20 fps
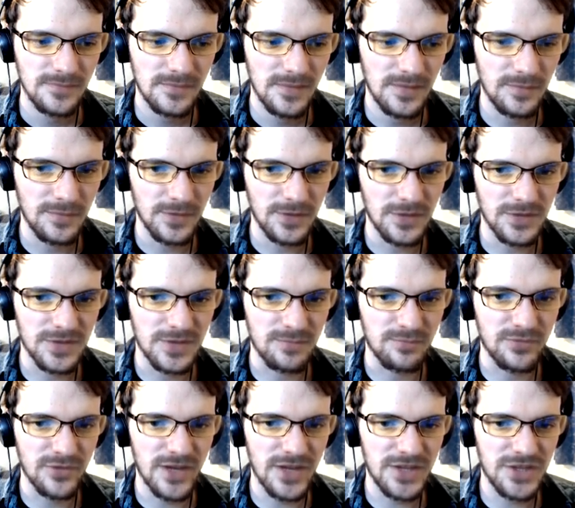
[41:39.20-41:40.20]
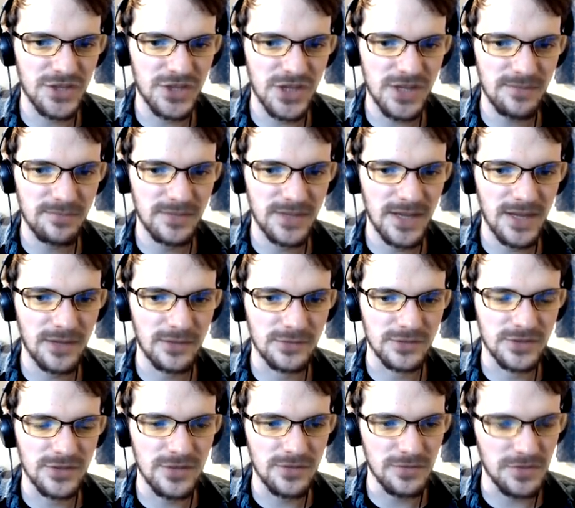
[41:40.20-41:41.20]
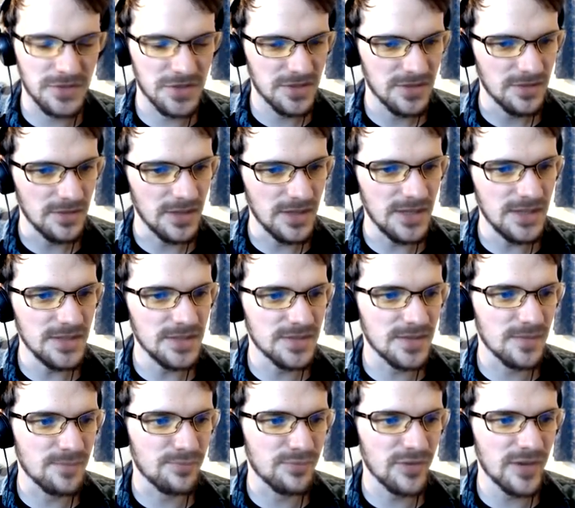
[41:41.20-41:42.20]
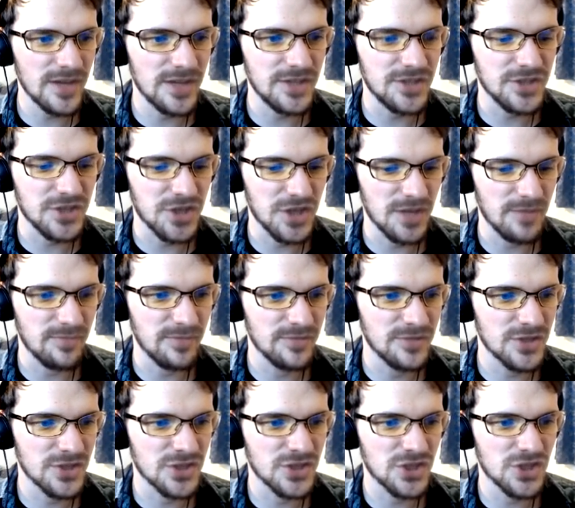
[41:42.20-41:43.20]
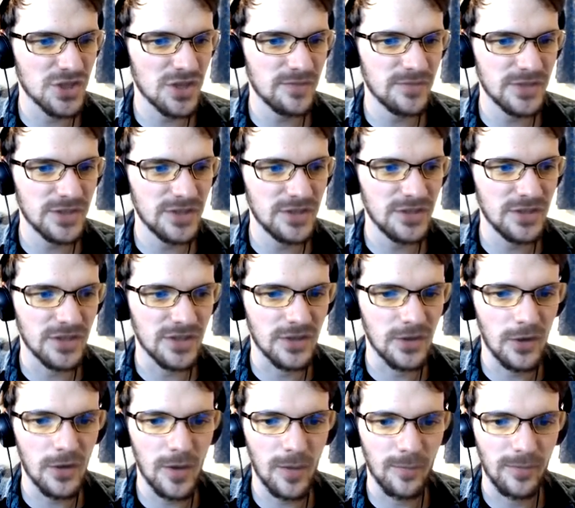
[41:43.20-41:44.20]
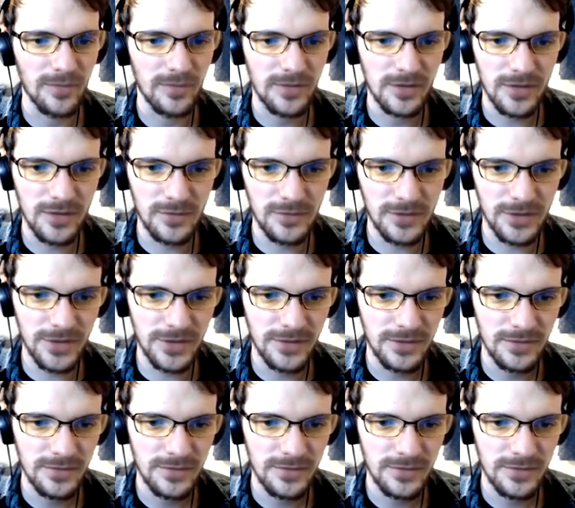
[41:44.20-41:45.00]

We got the brain chip now. Dudes, eat the brain chip. Just shove it in your gob. Go on.